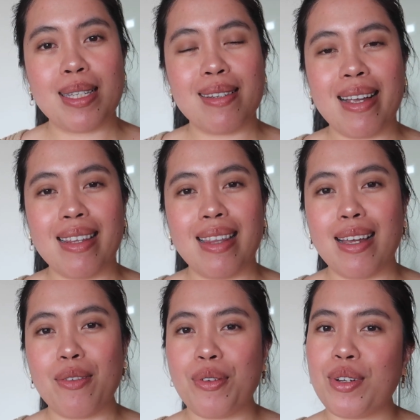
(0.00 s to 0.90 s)
So yeah, thank
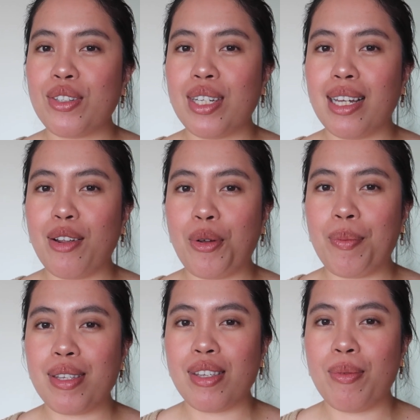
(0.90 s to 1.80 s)
you for watching, and I hope
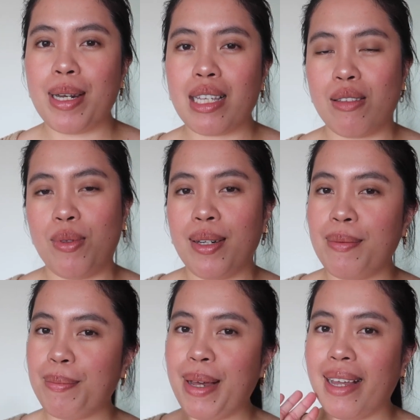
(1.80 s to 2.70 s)
I see you in my next one.
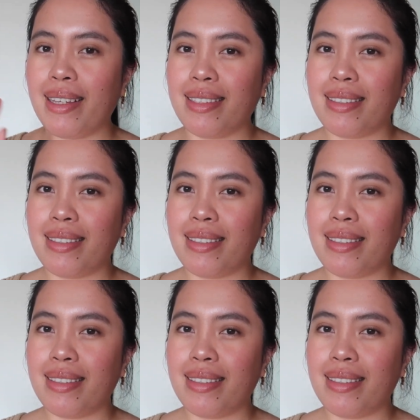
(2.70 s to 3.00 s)
Bye.